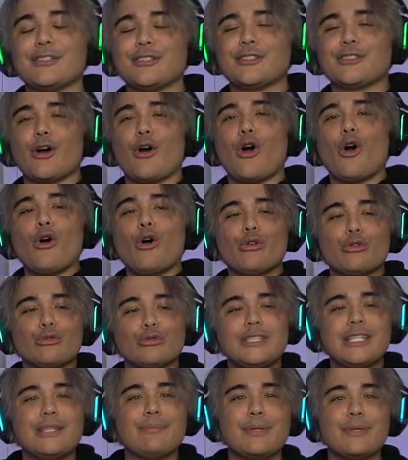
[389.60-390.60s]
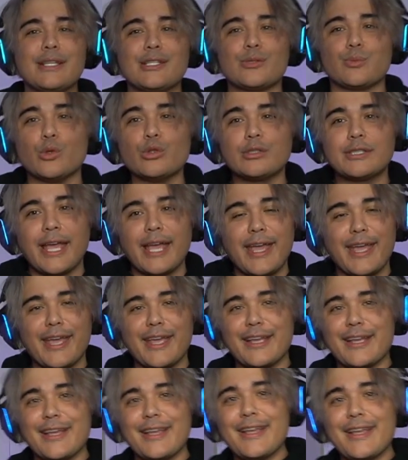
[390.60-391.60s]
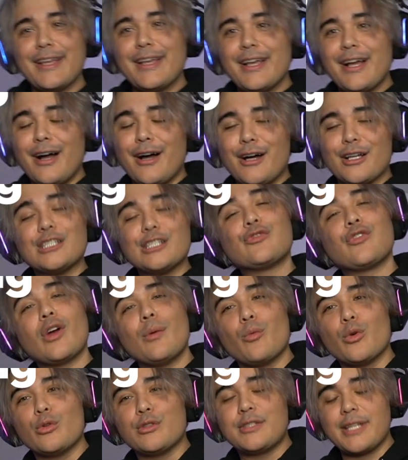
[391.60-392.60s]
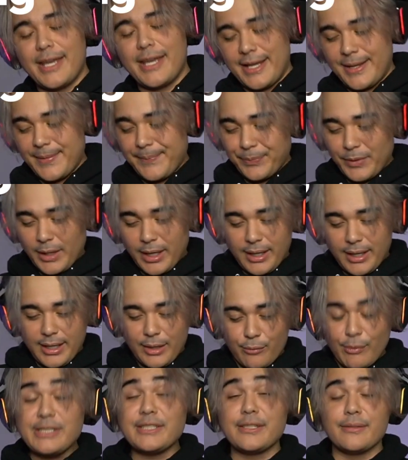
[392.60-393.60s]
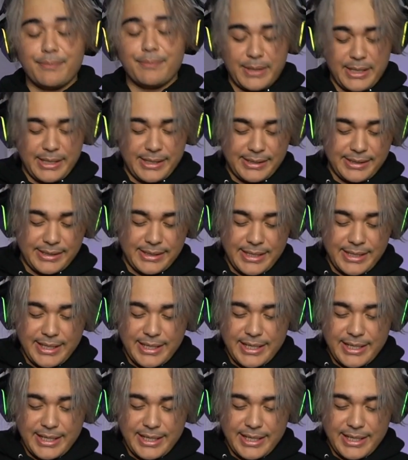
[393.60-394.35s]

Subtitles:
So ODB is Wu-Tang. It's from Wu-Tang. Rest in peace.